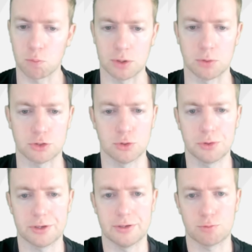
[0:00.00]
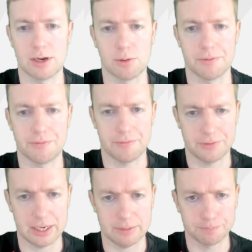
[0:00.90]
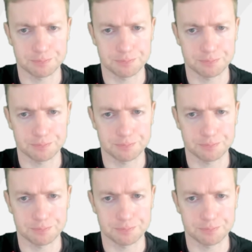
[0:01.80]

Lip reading: Will Jordan as well with 15.